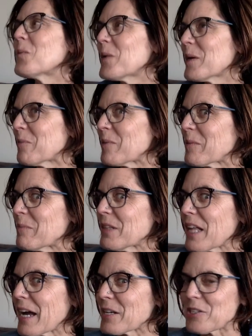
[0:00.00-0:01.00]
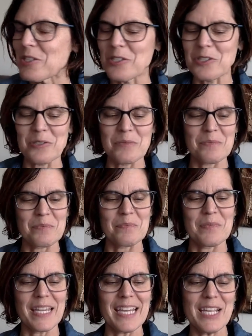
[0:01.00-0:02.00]
Wilbur blushed.
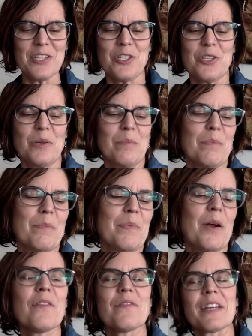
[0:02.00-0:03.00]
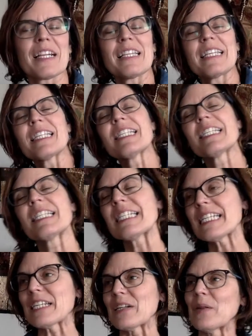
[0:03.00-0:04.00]
He stood perfectly
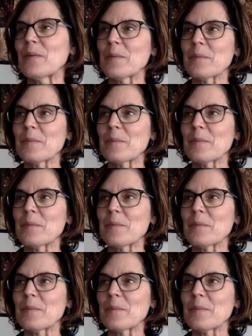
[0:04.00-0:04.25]
still,